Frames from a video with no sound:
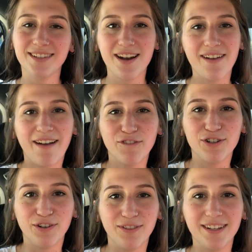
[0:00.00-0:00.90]
Instead of
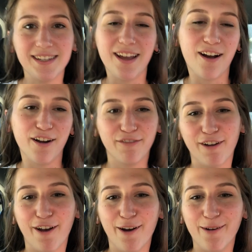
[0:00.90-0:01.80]
afternoon, they say
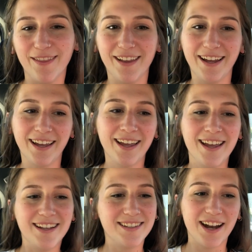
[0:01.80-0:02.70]
Arvo. And like,
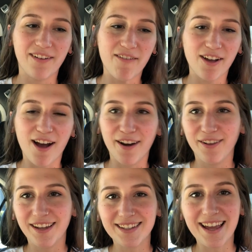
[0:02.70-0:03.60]
instead of
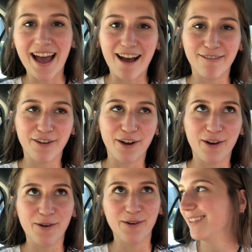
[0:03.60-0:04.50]
avocado, they say
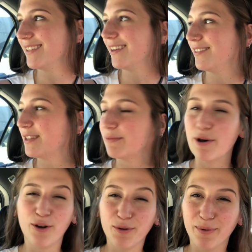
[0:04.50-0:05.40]
Avo. Instead of
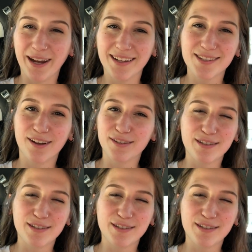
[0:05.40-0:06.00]
smoke break, it's called